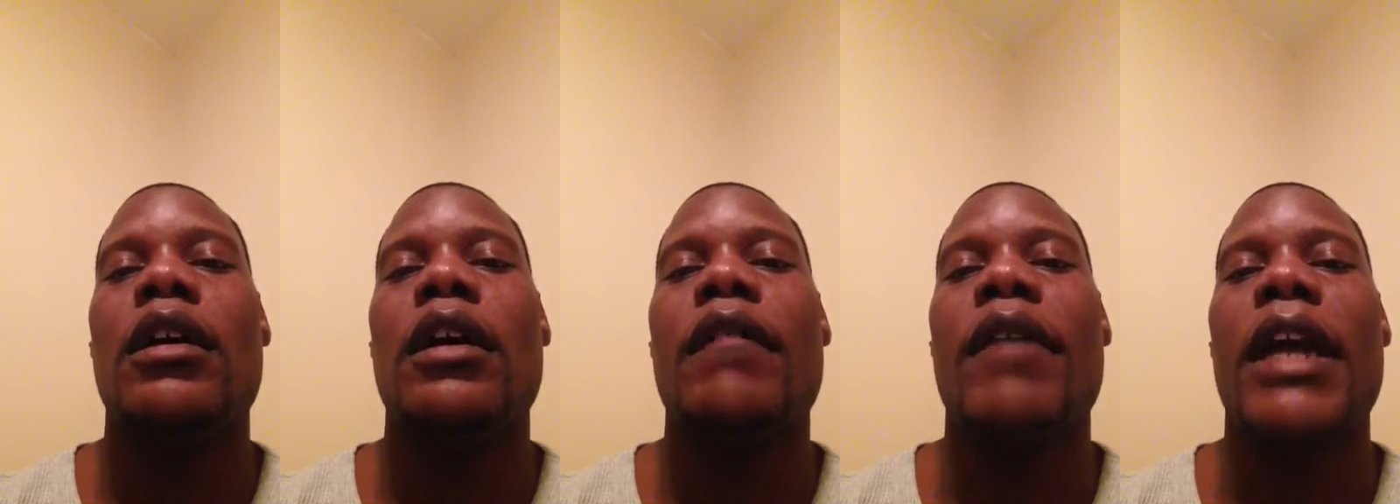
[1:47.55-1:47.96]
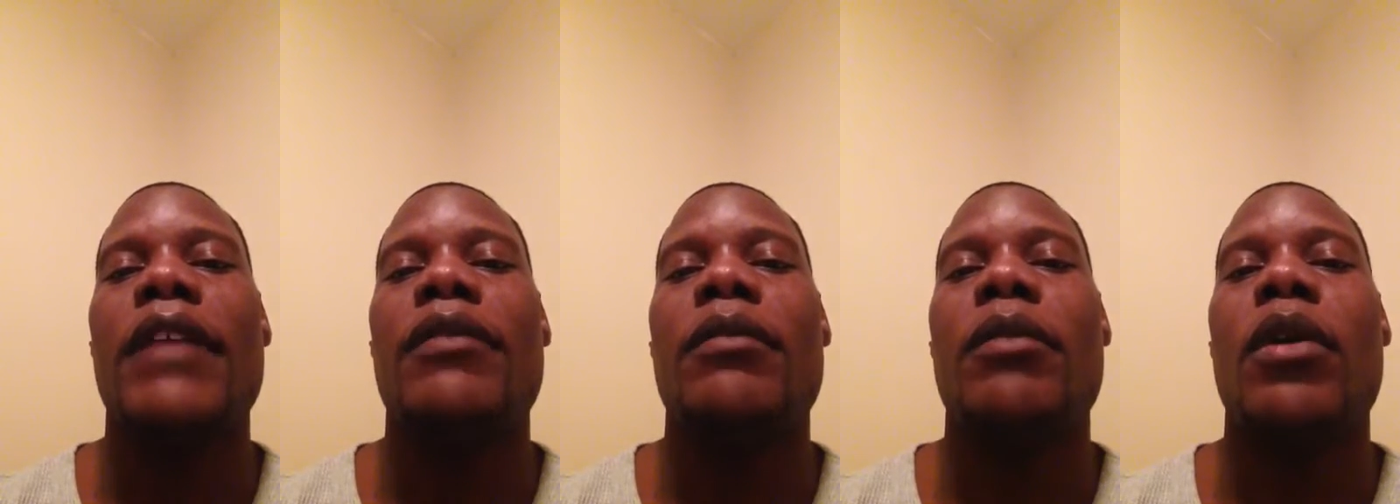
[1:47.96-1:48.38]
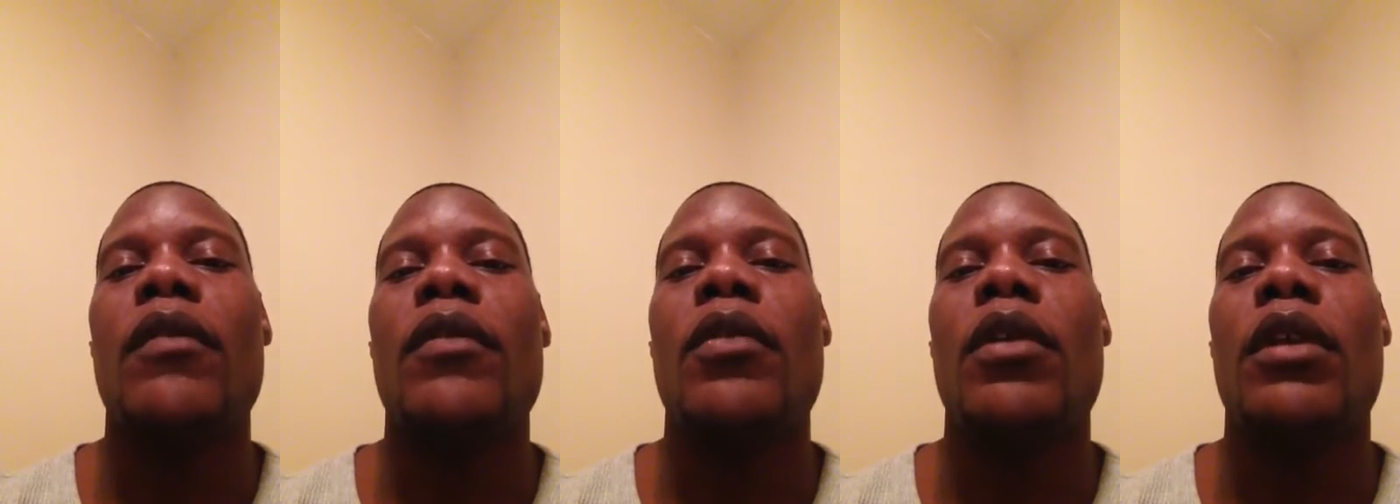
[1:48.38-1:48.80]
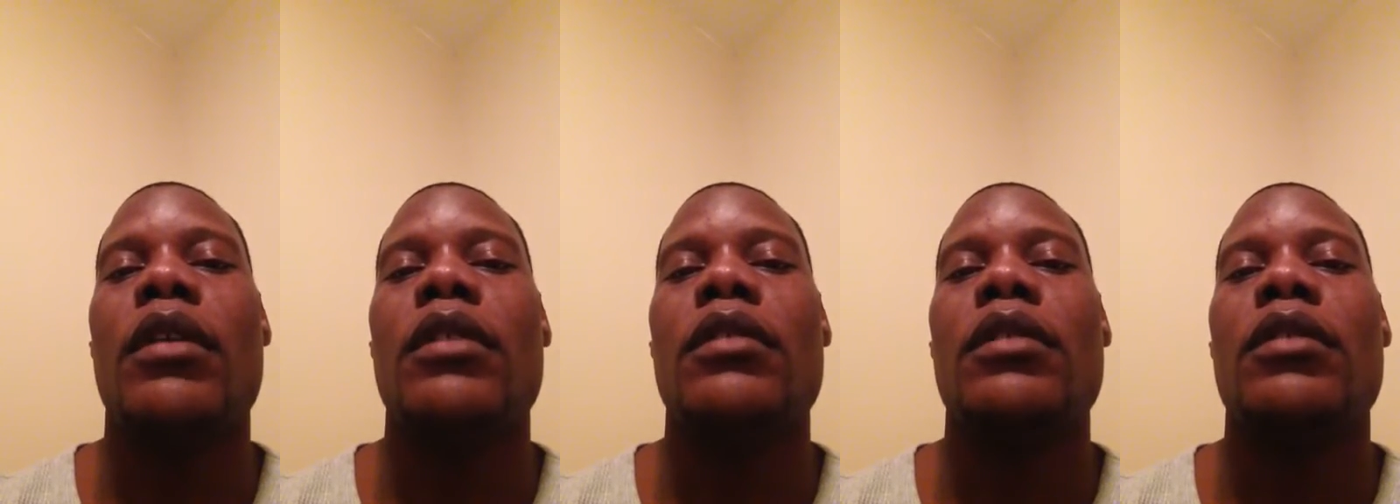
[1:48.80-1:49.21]
advice from both
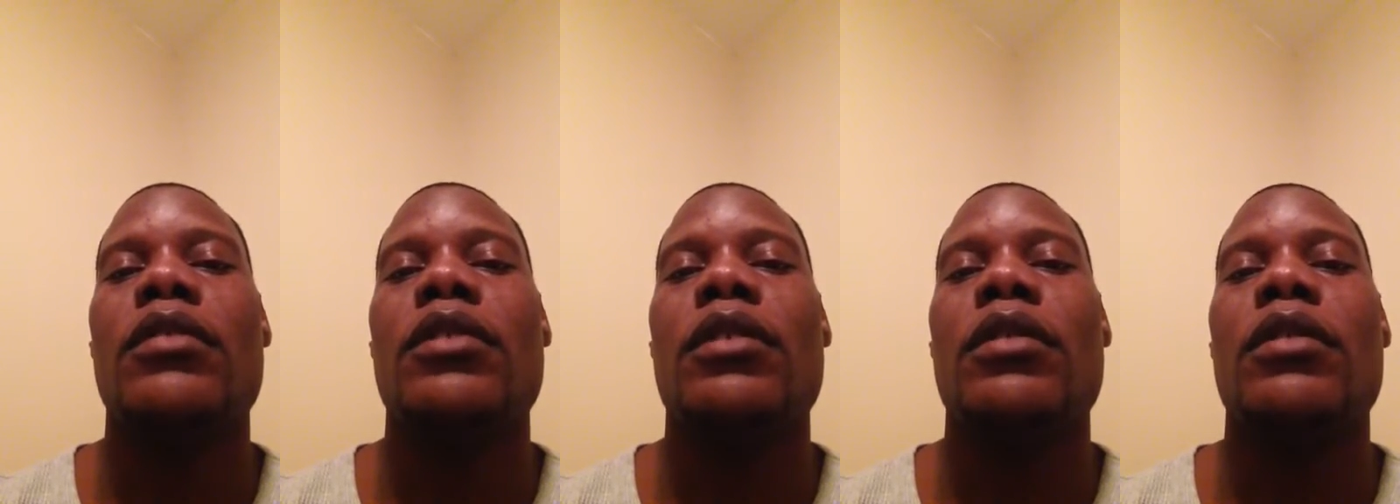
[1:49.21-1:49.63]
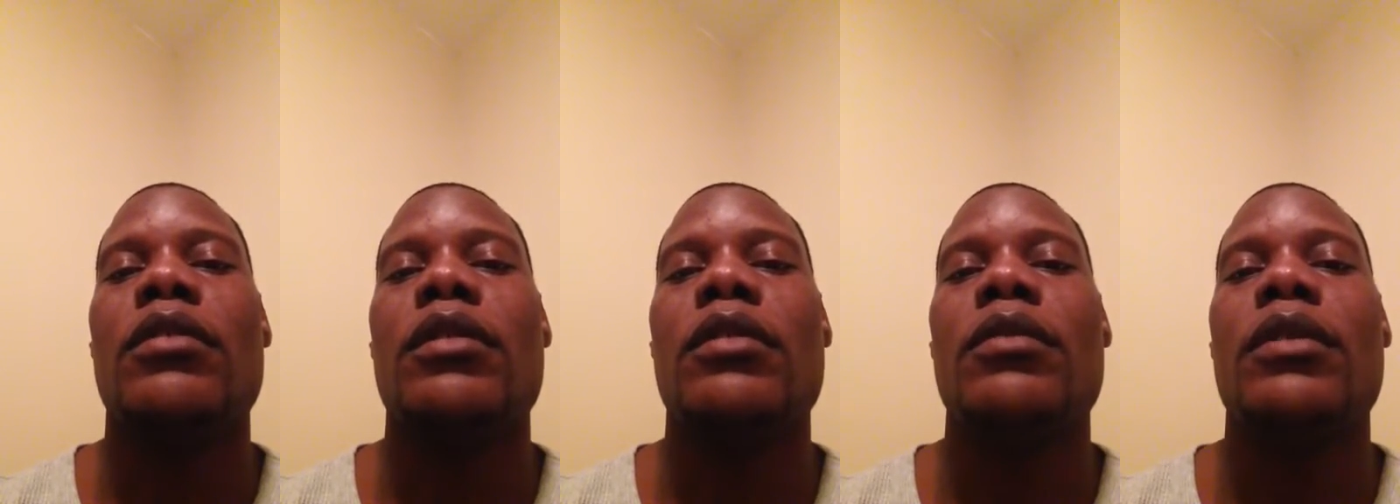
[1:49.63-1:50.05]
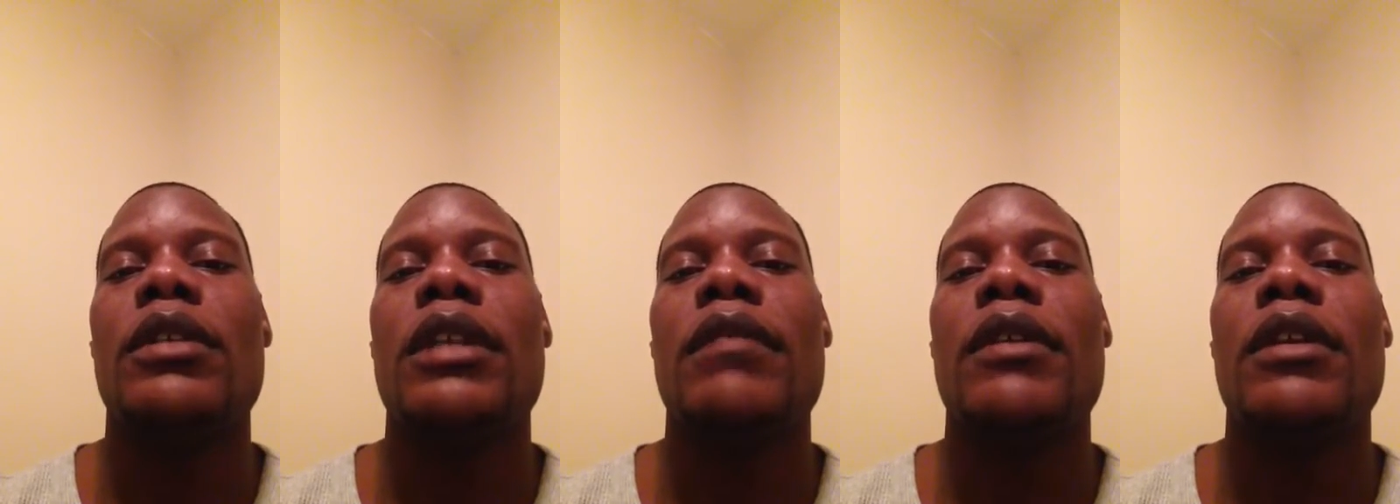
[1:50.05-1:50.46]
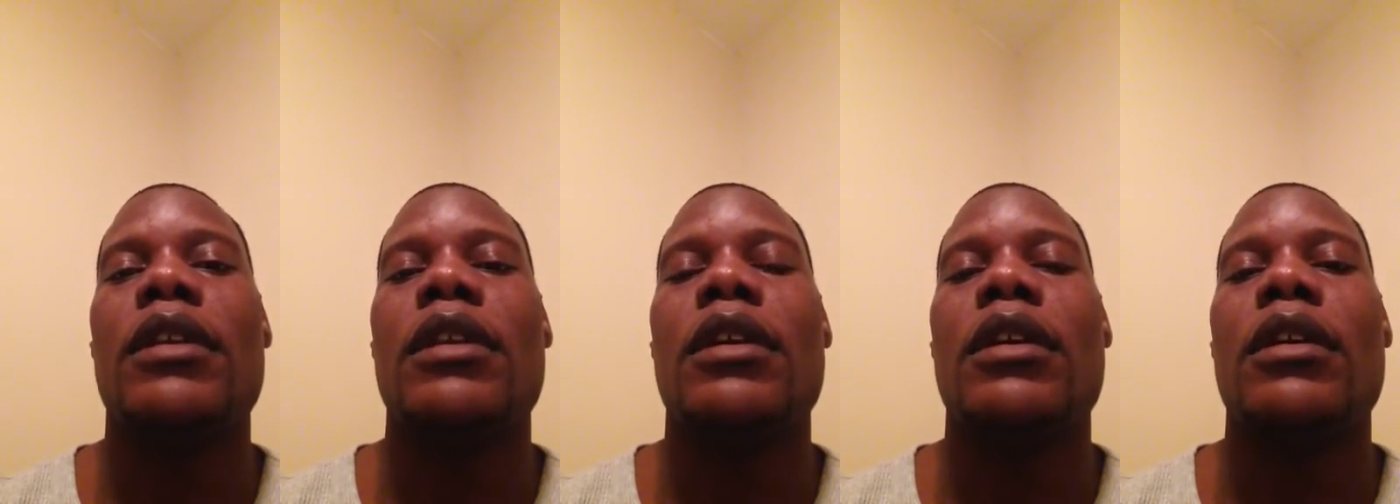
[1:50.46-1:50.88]
corners. Joe Goosen was
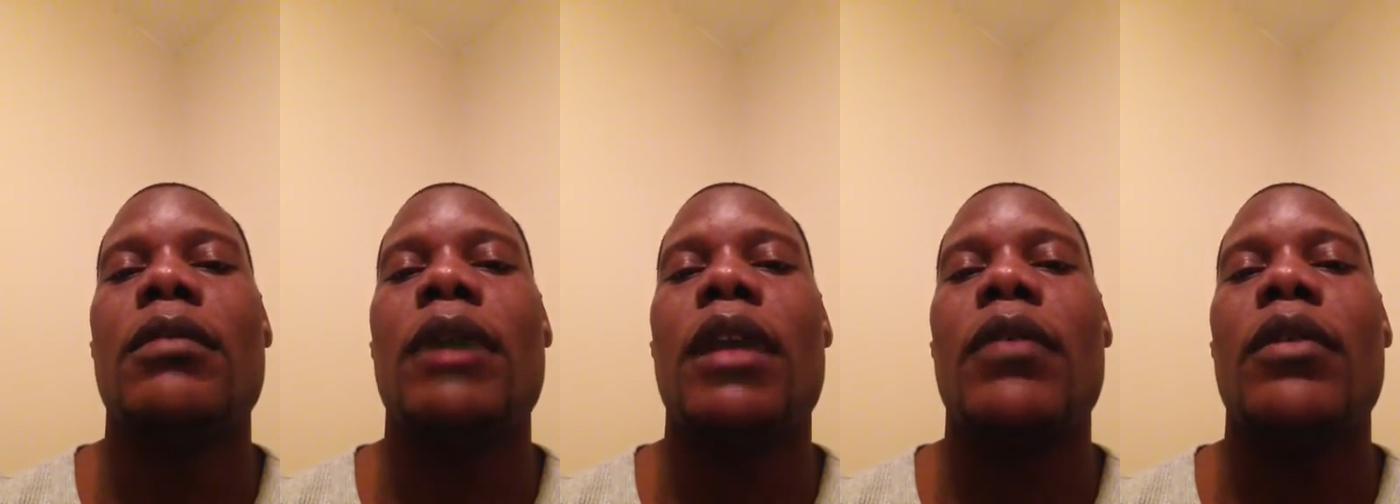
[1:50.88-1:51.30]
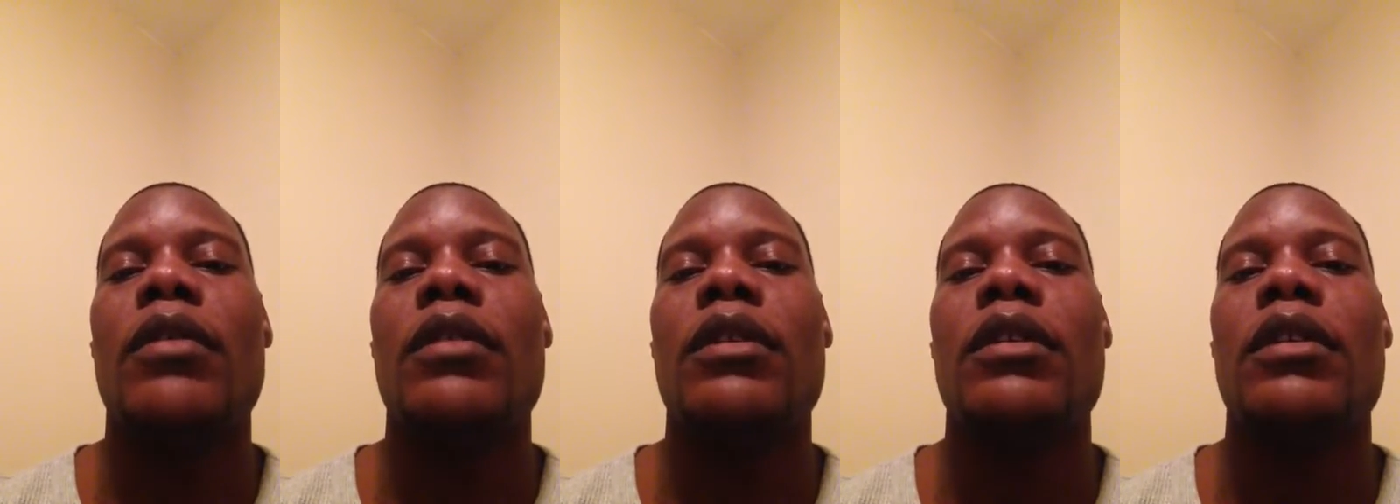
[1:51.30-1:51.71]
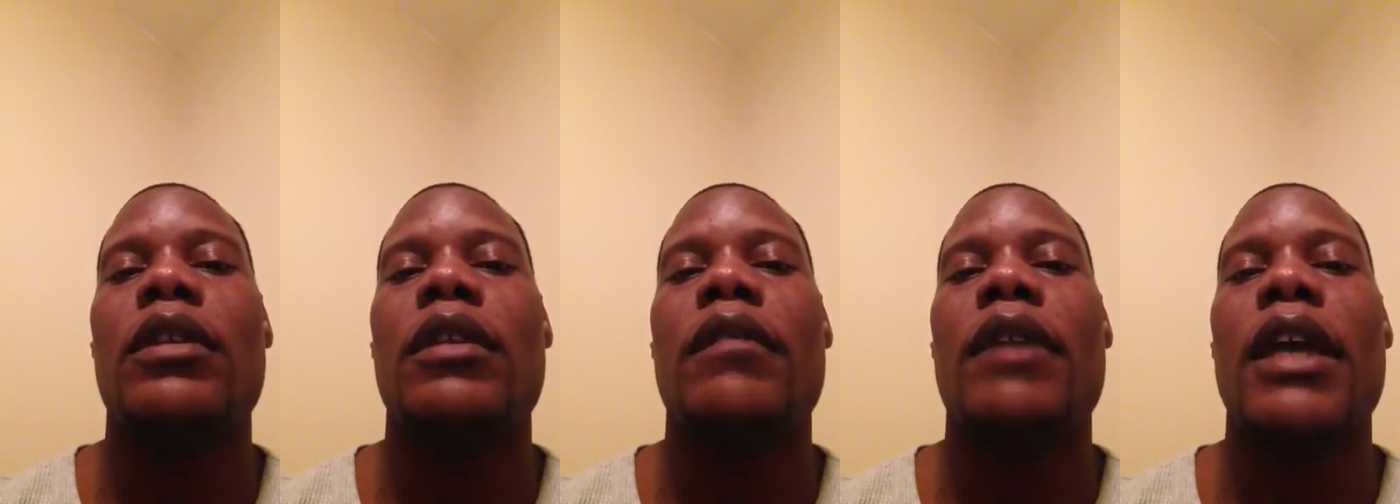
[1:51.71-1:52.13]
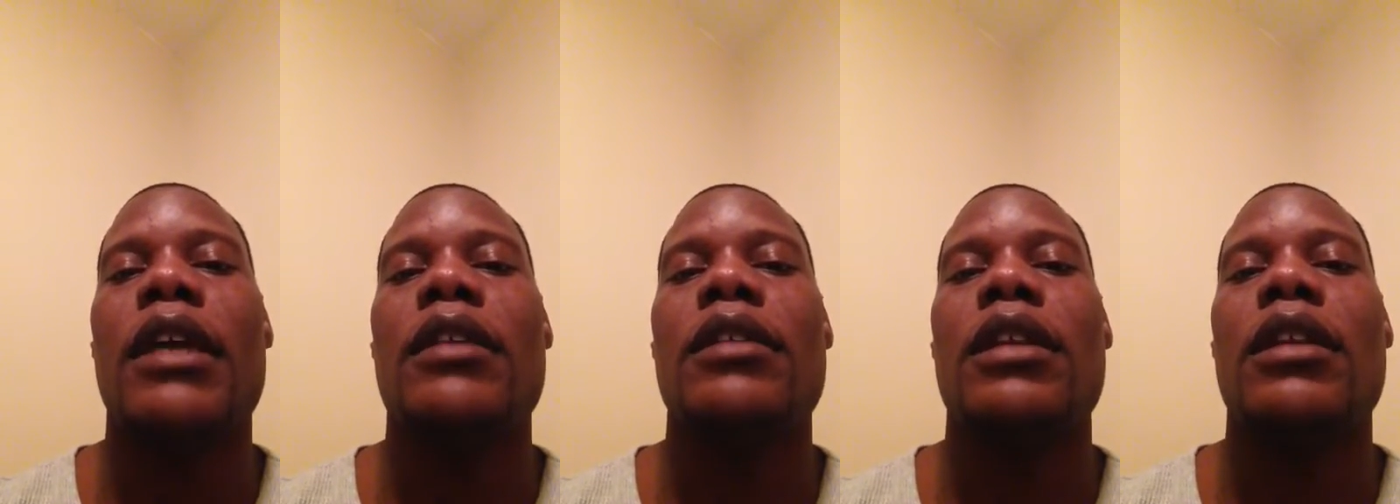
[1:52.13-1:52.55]
giving Martirosyan good
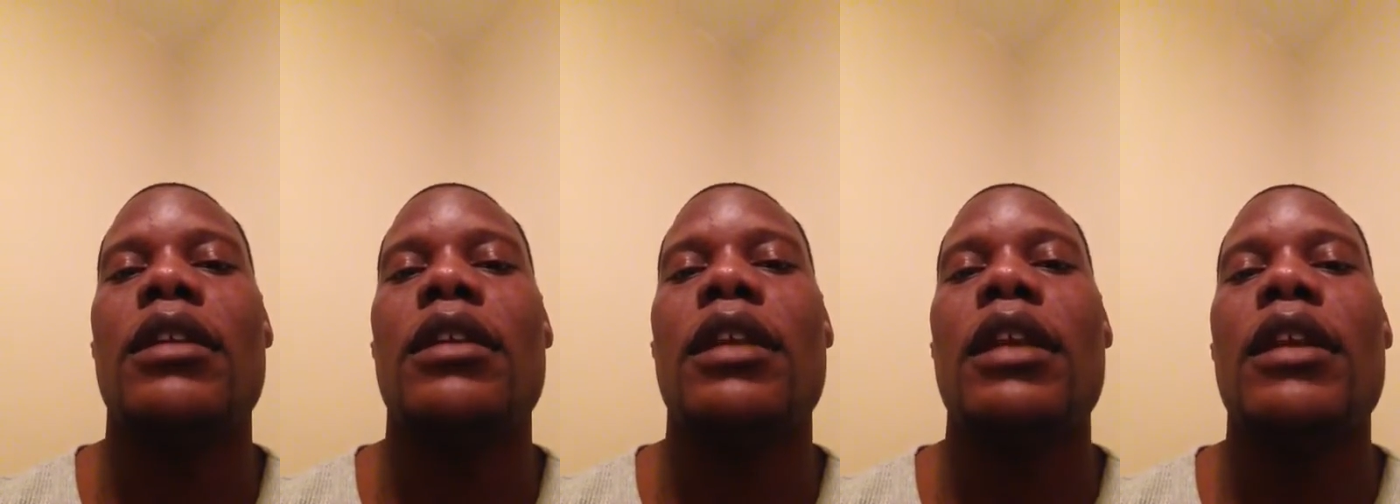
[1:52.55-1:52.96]
advice, and